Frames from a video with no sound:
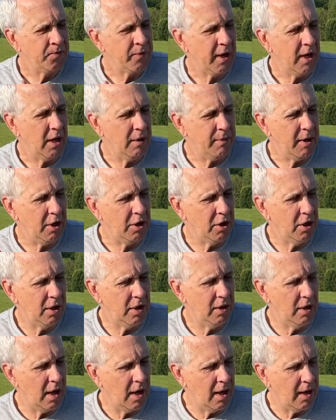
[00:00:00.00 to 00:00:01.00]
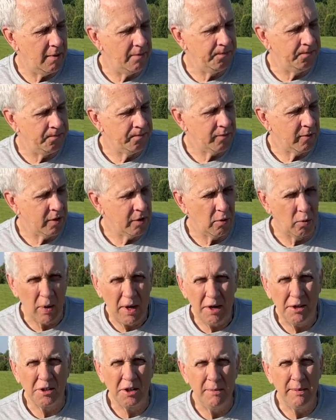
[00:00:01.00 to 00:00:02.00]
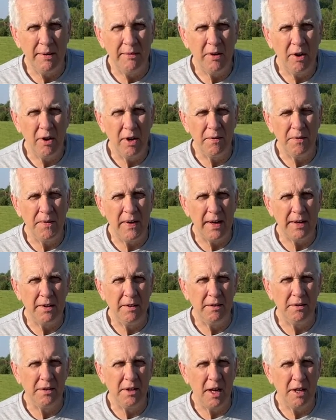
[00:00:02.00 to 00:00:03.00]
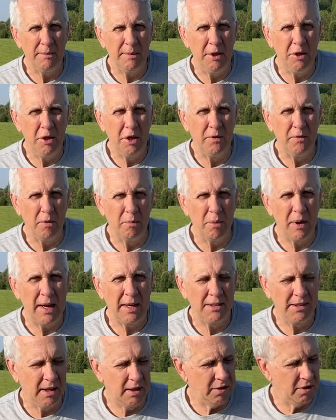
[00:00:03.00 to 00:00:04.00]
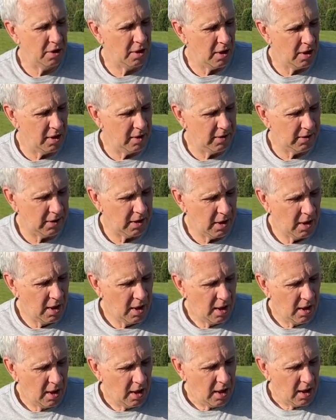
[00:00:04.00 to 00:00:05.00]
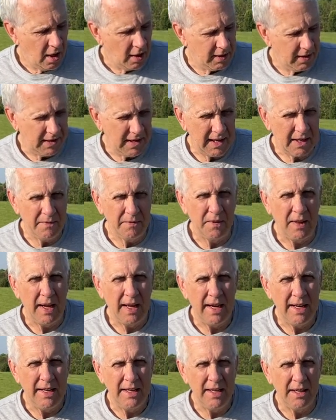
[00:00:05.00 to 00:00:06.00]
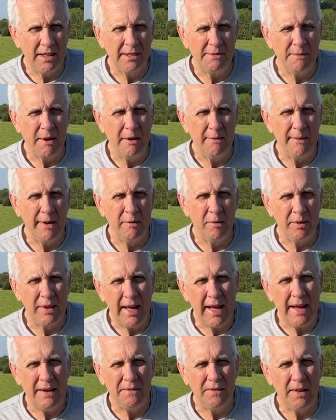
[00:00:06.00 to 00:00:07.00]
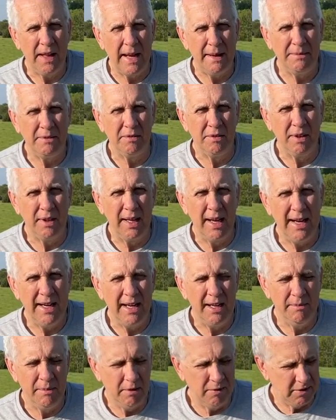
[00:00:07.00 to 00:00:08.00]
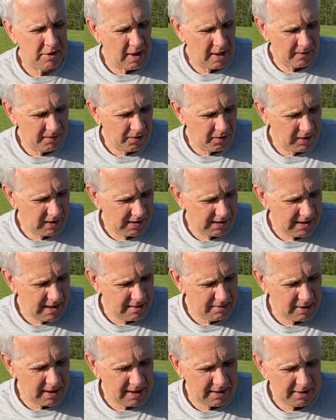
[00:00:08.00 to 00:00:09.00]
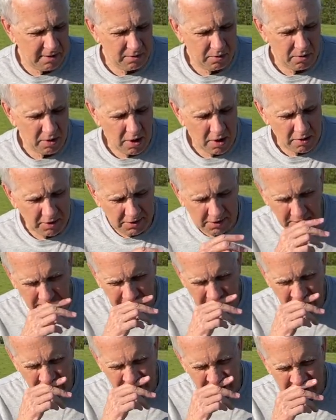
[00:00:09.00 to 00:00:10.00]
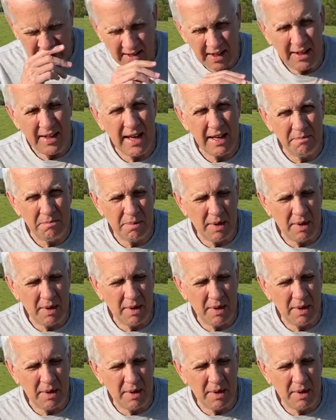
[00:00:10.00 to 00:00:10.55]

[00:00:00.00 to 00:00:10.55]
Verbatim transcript: It'll be a good, um, the rudder's gonna be very effective, so that'll be good for practicing turns. On the second flight, I did experiment with half flaps for the landing, but it's not a fully stabilized approach, so it's hard to see that.